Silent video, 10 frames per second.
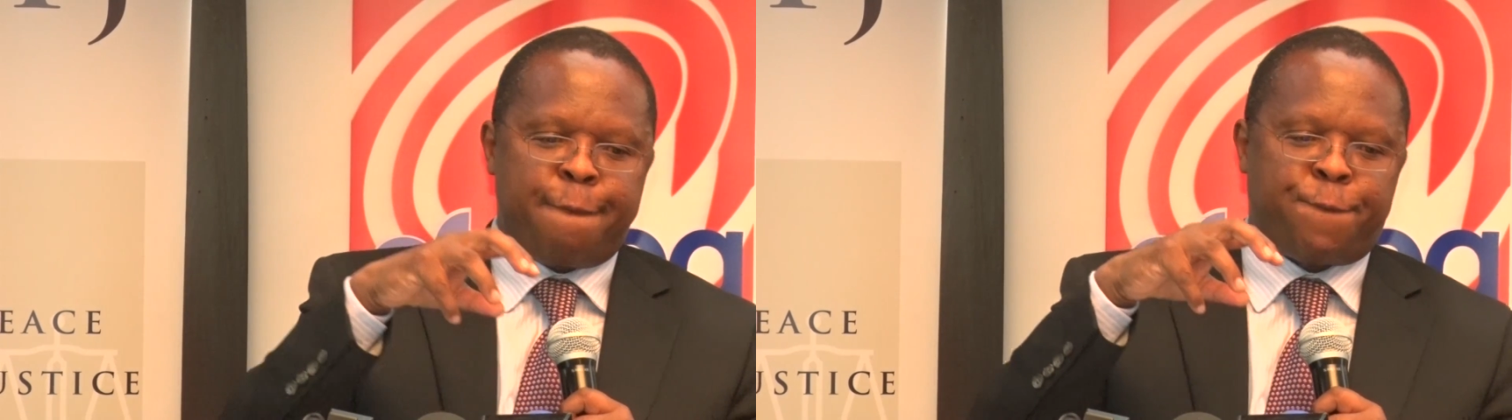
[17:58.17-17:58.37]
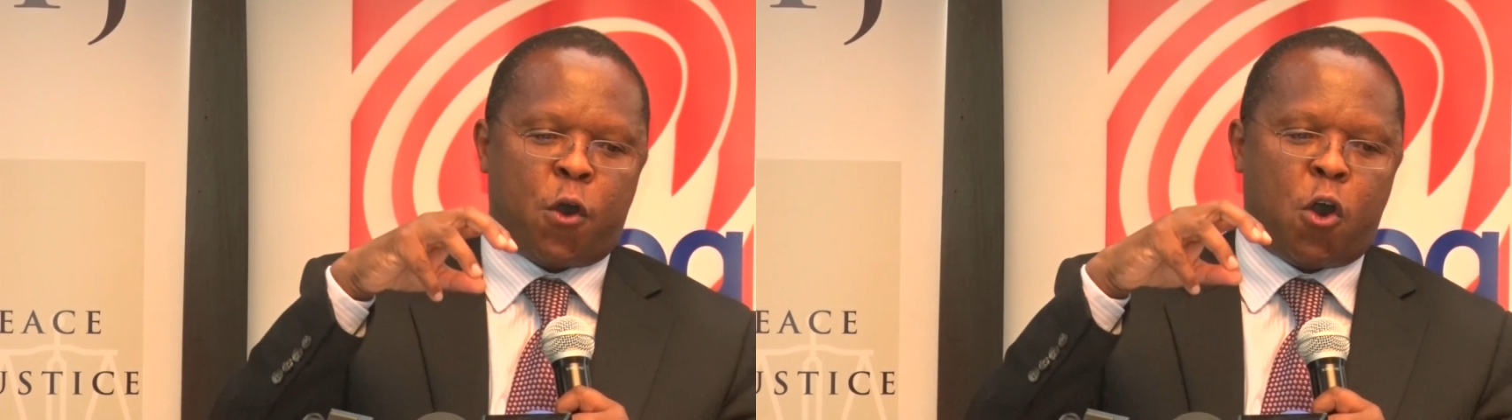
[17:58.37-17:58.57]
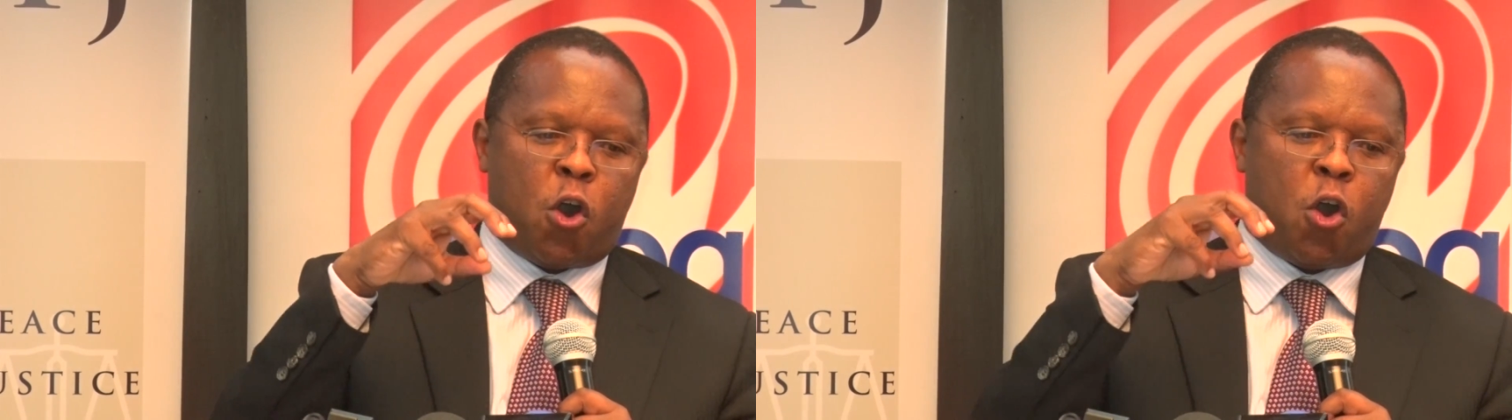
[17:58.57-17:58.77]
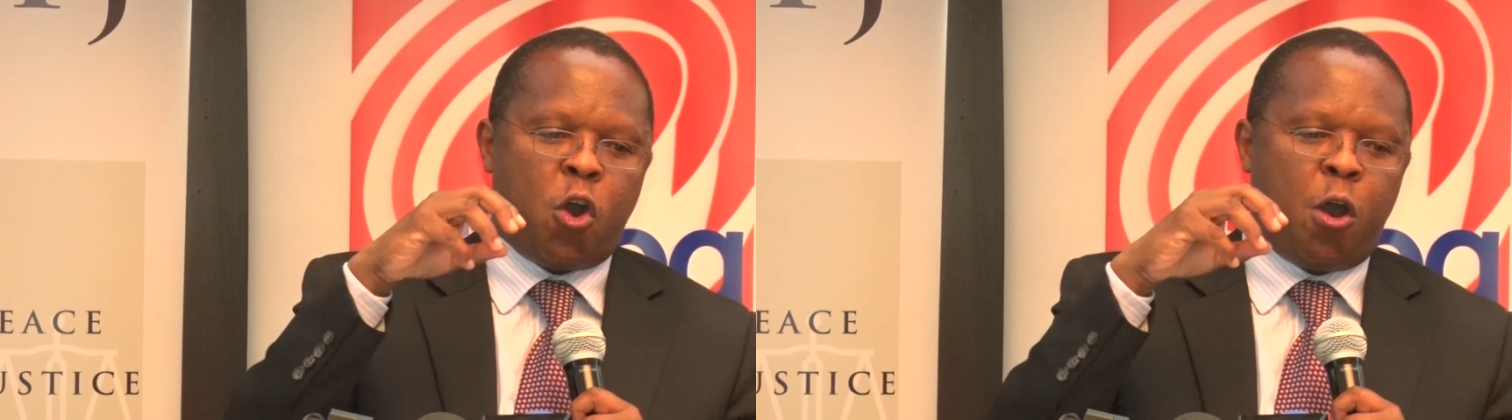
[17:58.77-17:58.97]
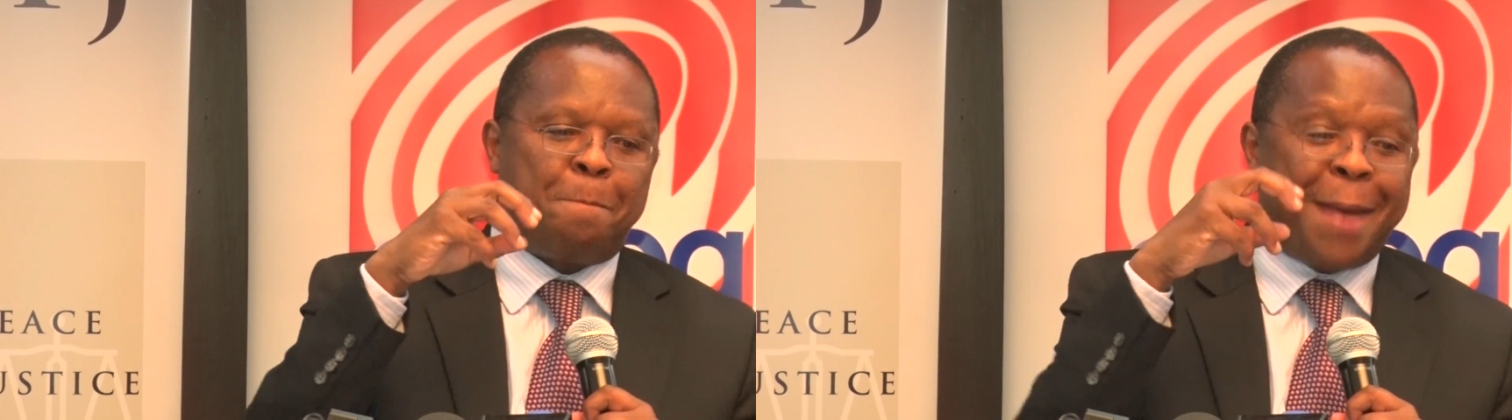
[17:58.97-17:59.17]

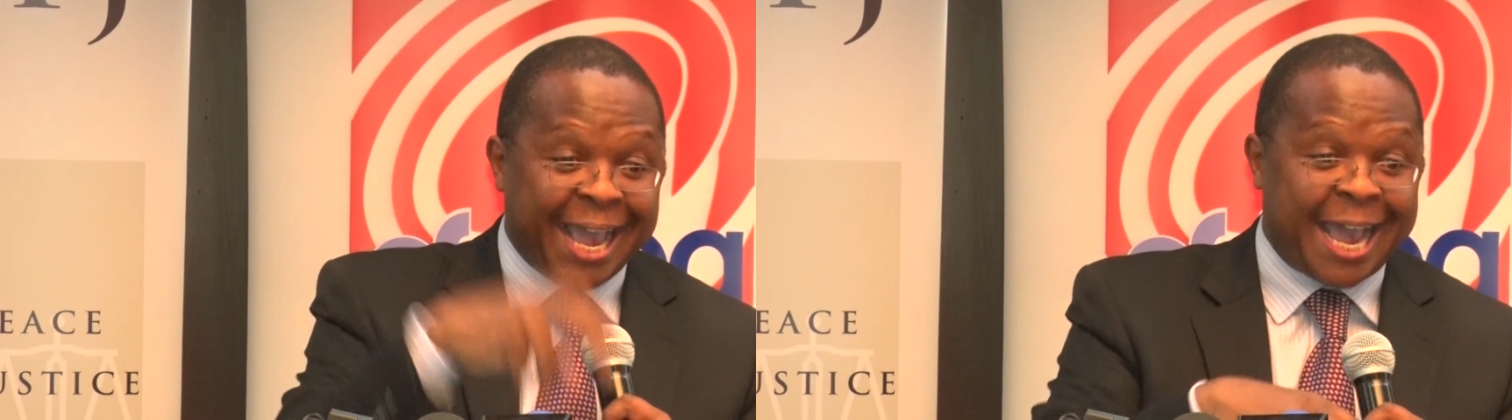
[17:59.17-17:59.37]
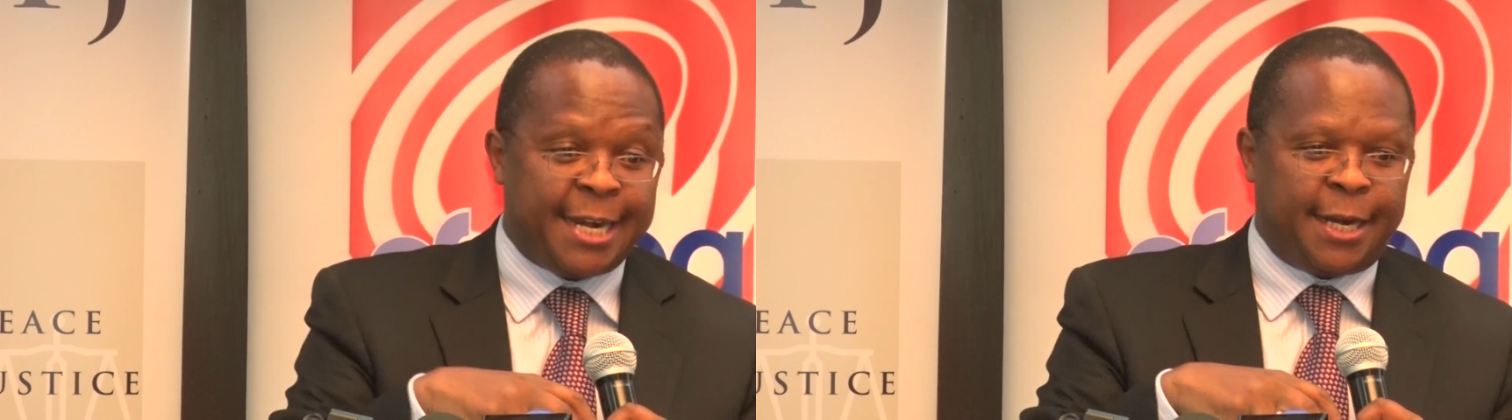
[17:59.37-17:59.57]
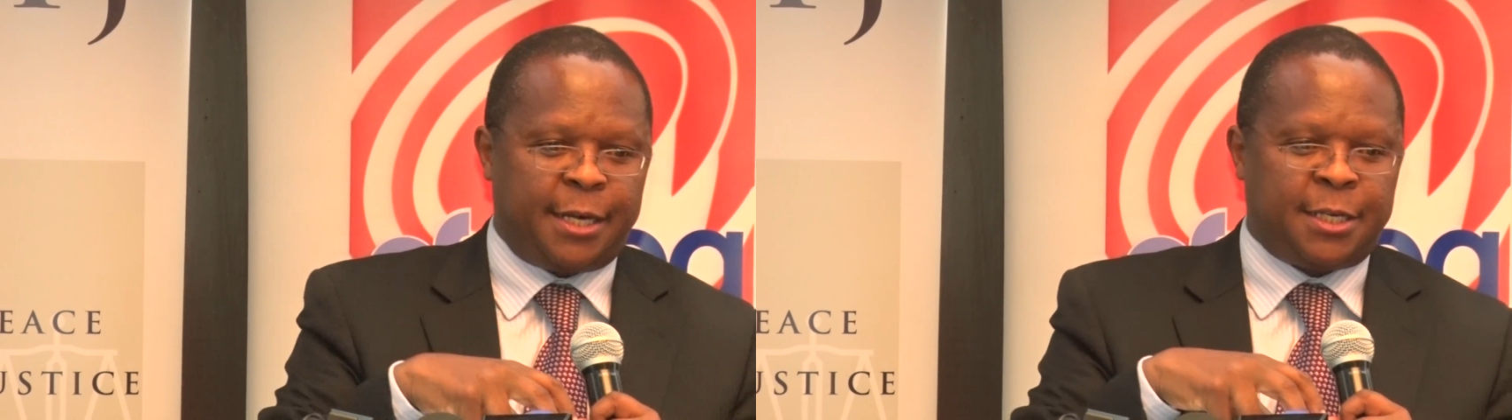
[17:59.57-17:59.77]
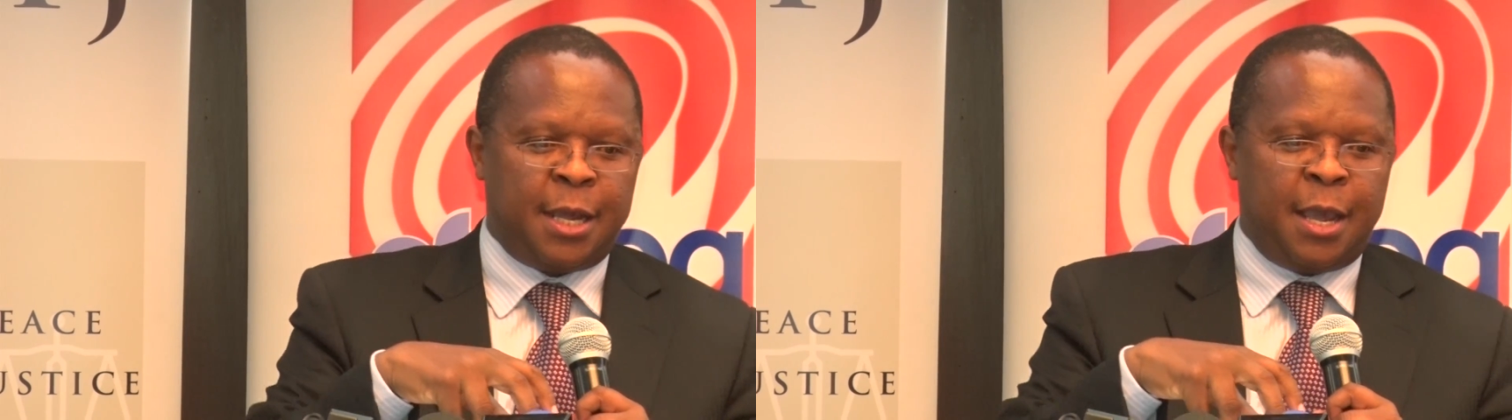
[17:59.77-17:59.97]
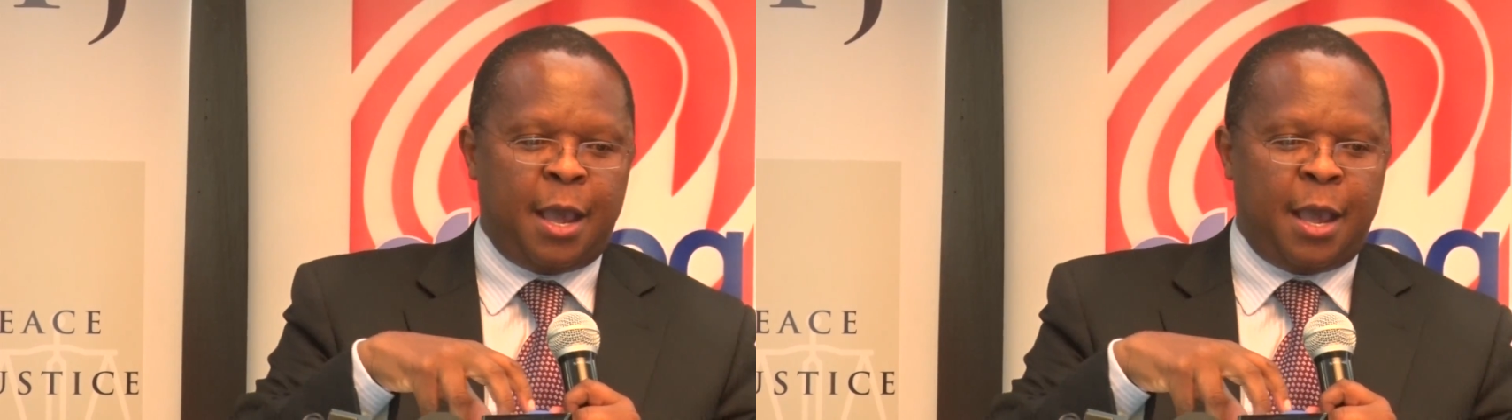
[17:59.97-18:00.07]
for my candidate,